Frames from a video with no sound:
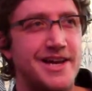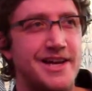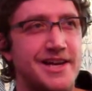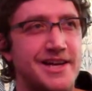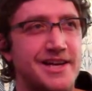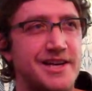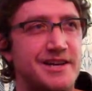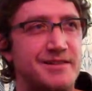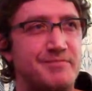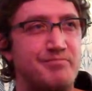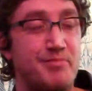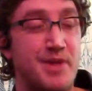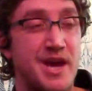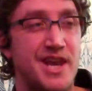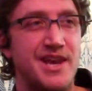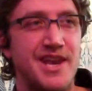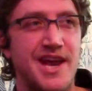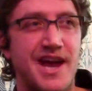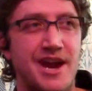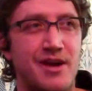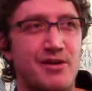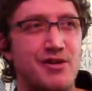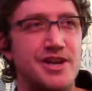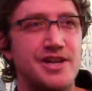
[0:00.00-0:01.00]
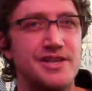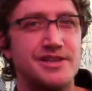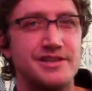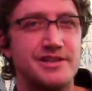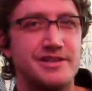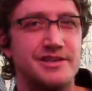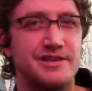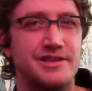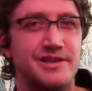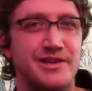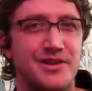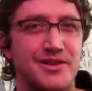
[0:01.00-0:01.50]
Uh, Ben
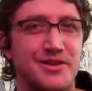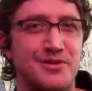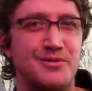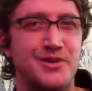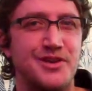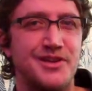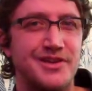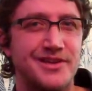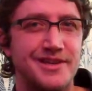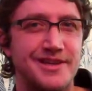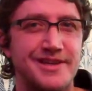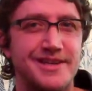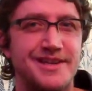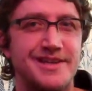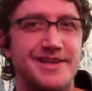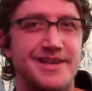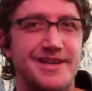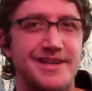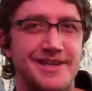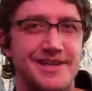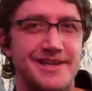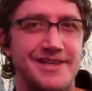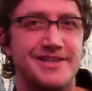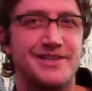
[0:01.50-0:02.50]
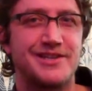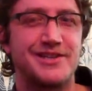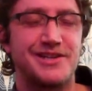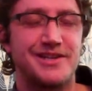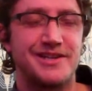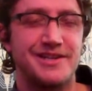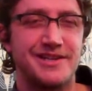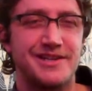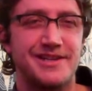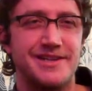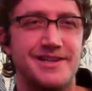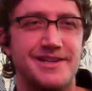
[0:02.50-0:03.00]
Harris is another one.
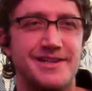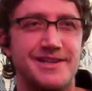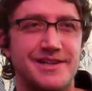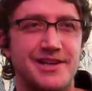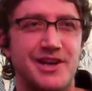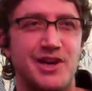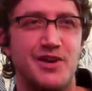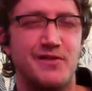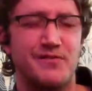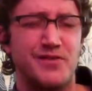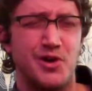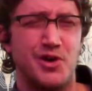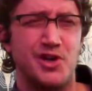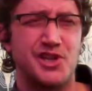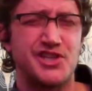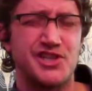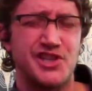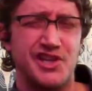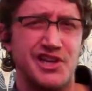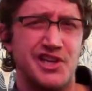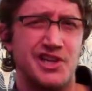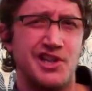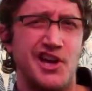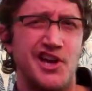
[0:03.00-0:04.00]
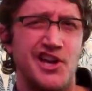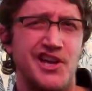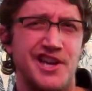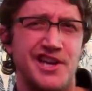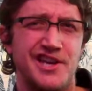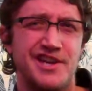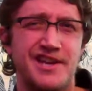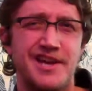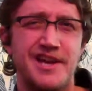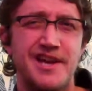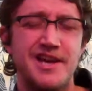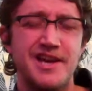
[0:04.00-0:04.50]
He's uh, kind of got a sideline
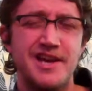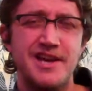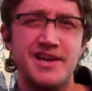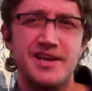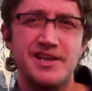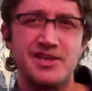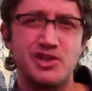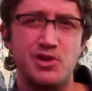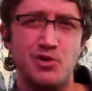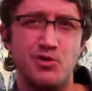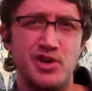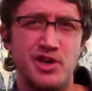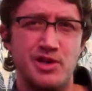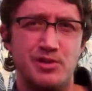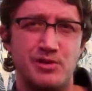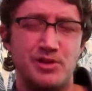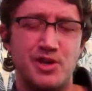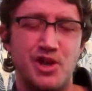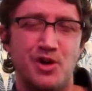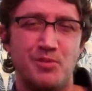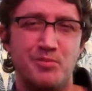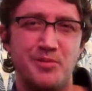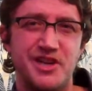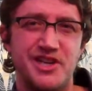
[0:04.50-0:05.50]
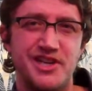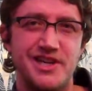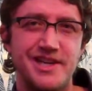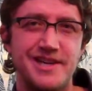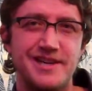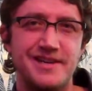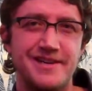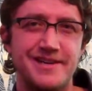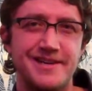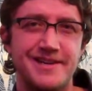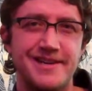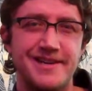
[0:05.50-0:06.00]
in surreal comedy.
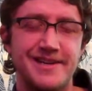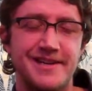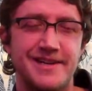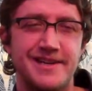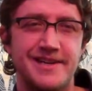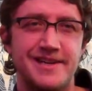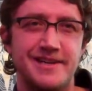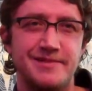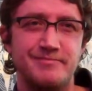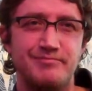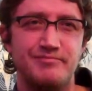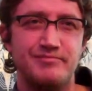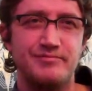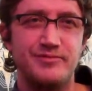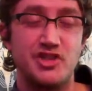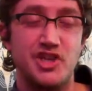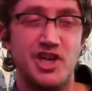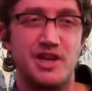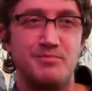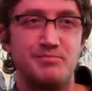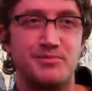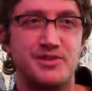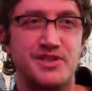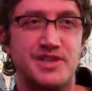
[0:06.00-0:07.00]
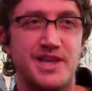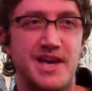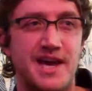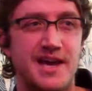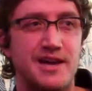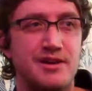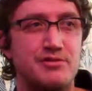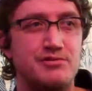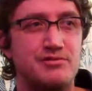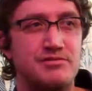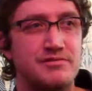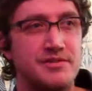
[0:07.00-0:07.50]
Um, James
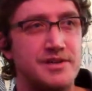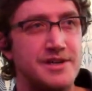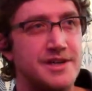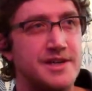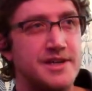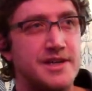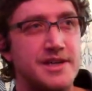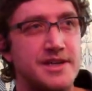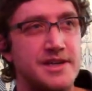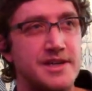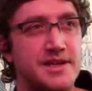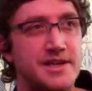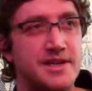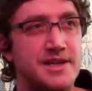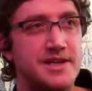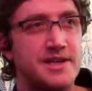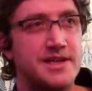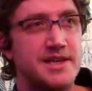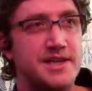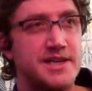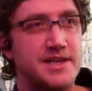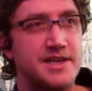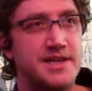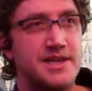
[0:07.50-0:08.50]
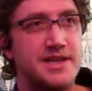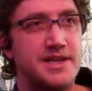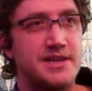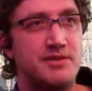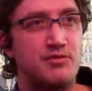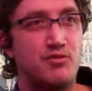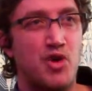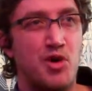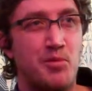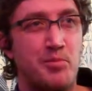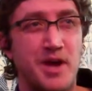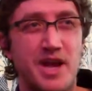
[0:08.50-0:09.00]
Dow,
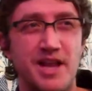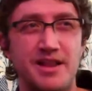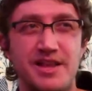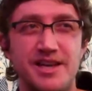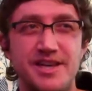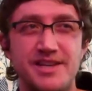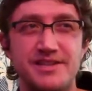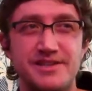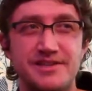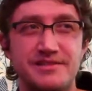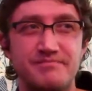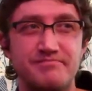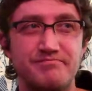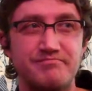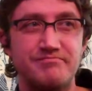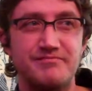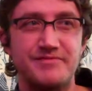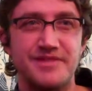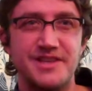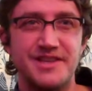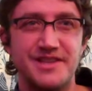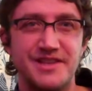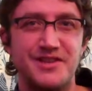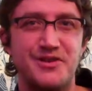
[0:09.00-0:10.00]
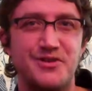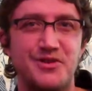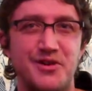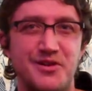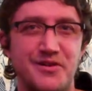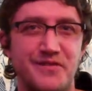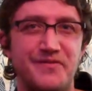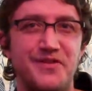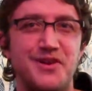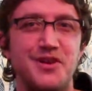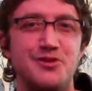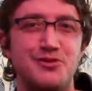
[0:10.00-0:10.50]
uh, Rob Ellis. There
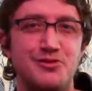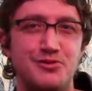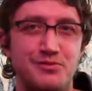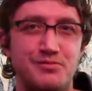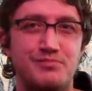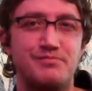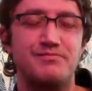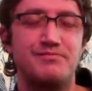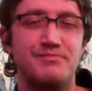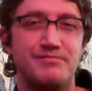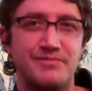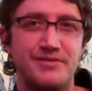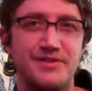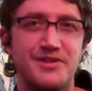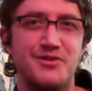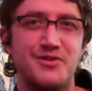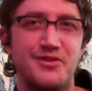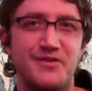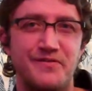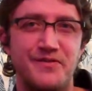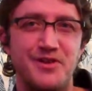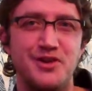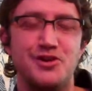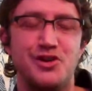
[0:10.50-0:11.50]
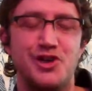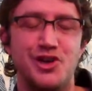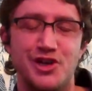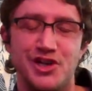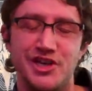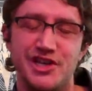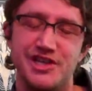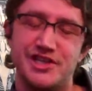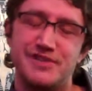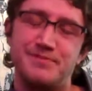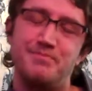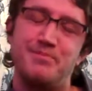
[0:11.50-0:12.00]
are a few. There are a few
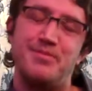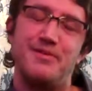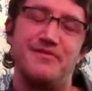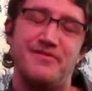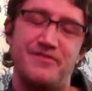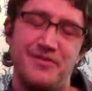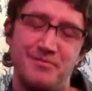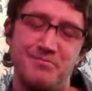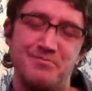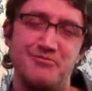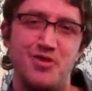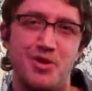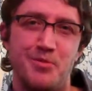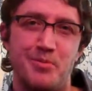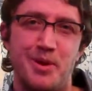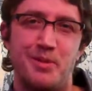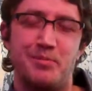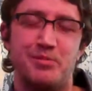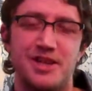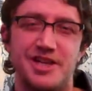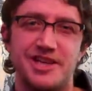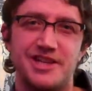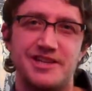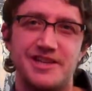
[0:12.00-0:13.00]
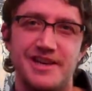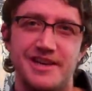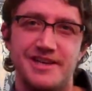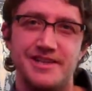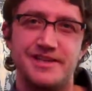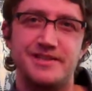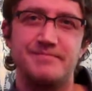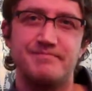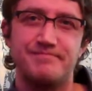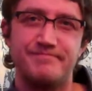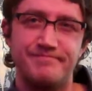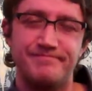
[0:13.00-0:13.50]
goodies from Republic
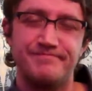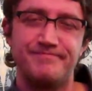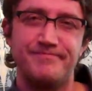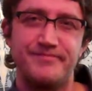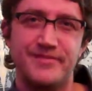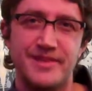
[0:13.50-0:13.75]
days.